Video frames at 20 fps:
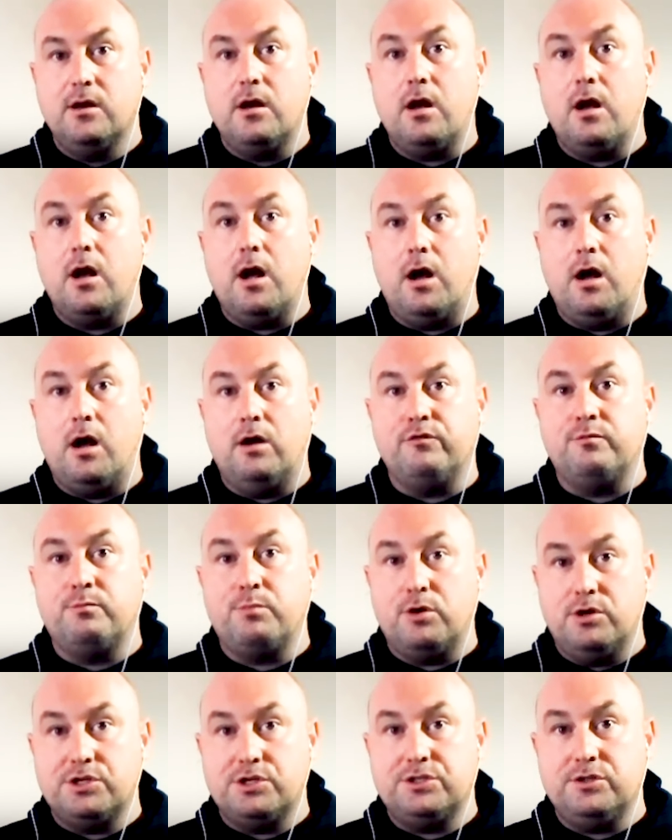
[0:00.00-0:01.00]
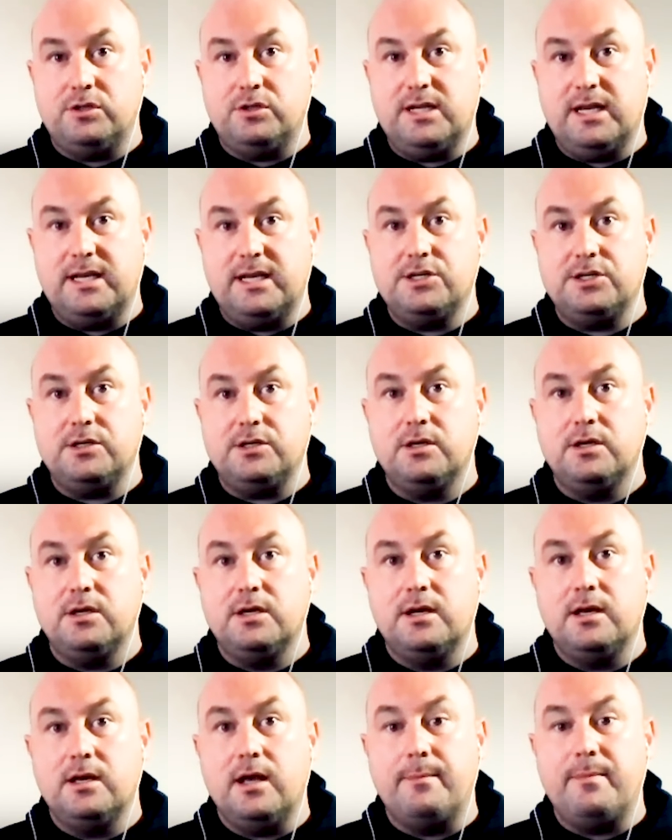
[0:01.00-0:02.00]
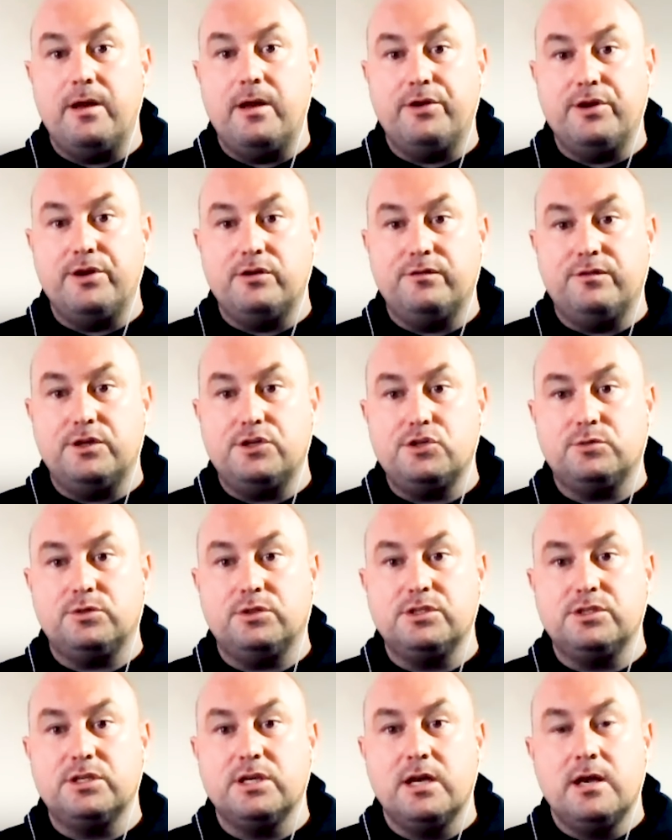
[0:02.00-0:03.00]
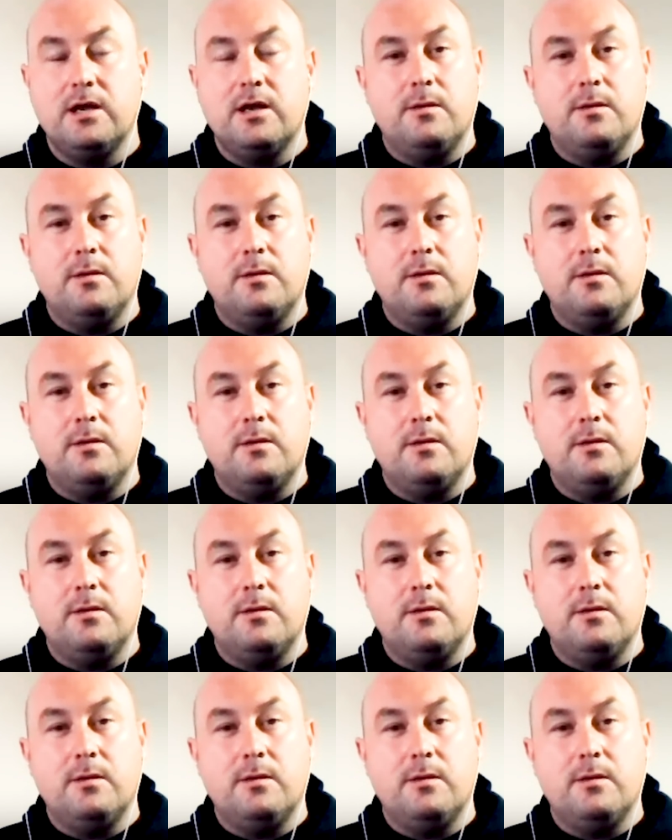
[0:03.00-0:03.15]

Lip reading: of personal data about individuals,